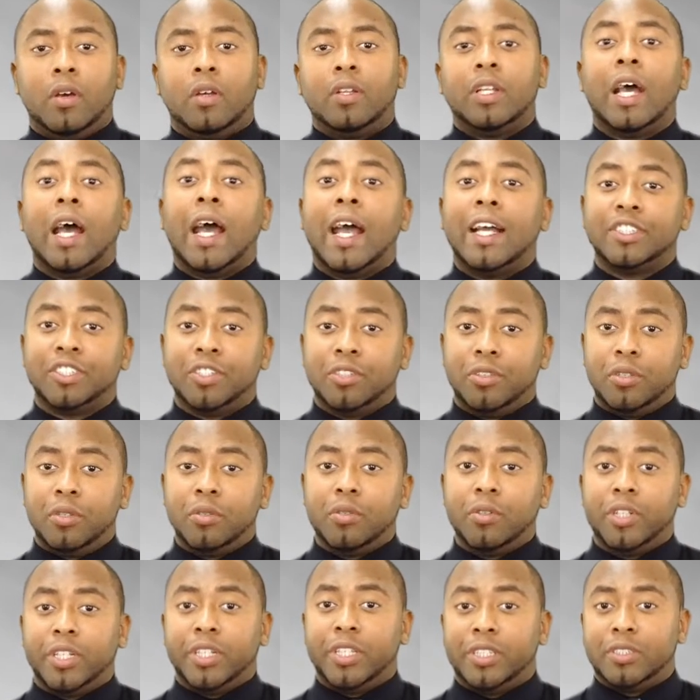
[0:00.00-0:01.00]
Now, as you're
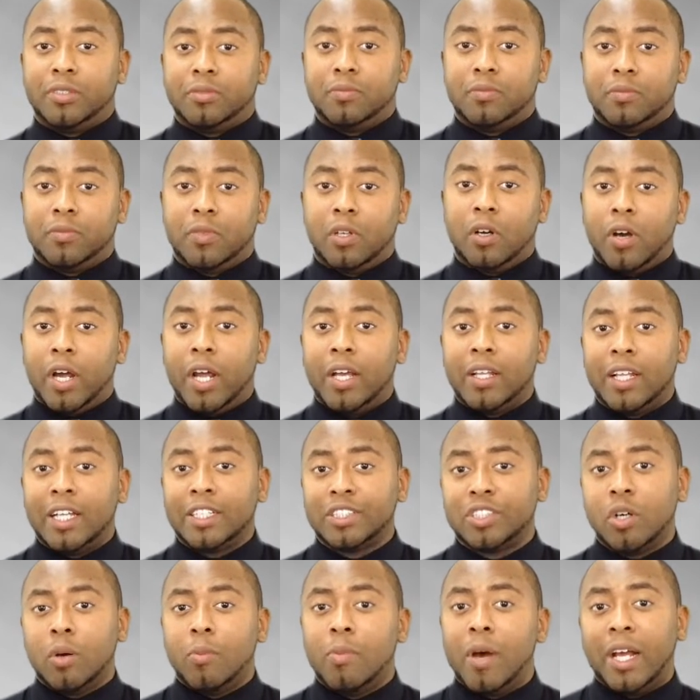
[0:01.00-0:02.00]
doing this, all right,
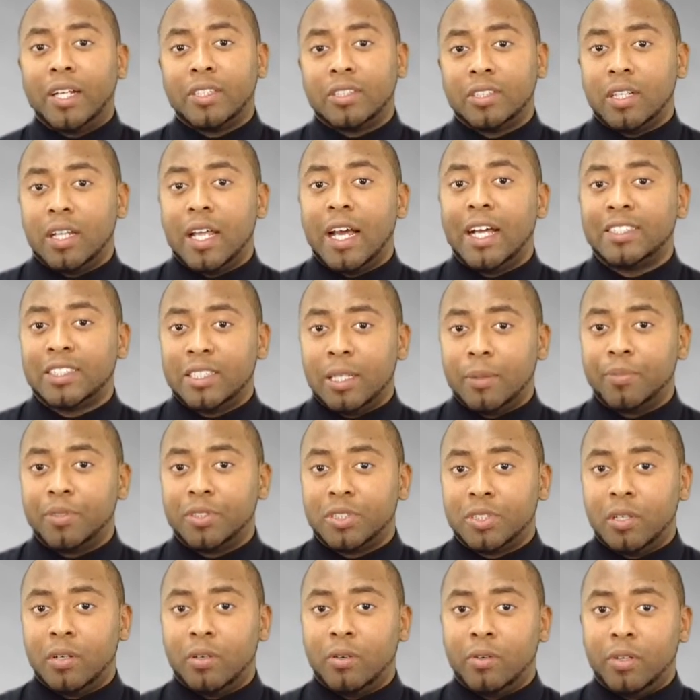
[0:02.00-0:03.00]
let's go back to last
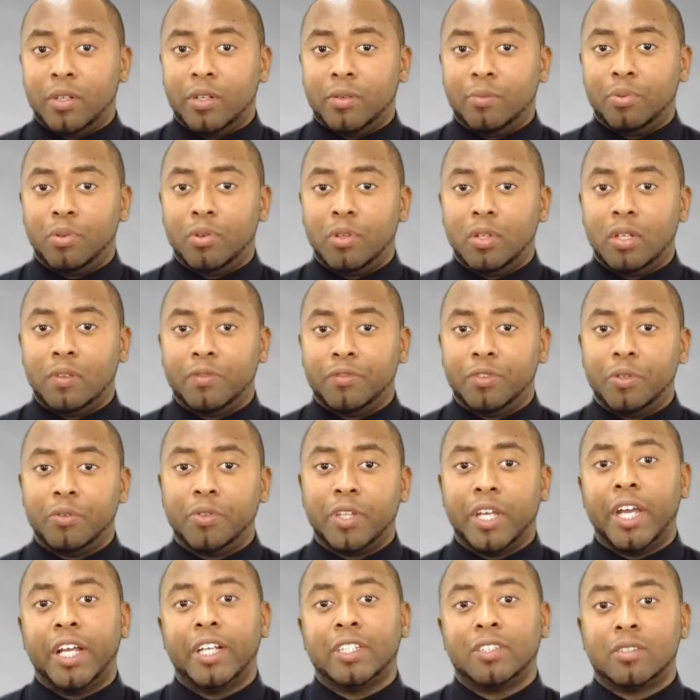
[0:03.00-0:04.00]
episode and pull a few
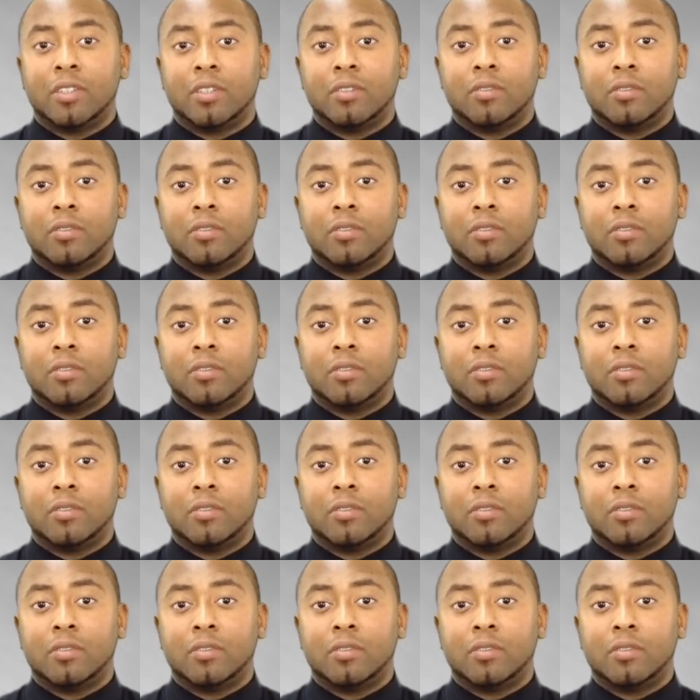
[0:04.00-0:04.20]
things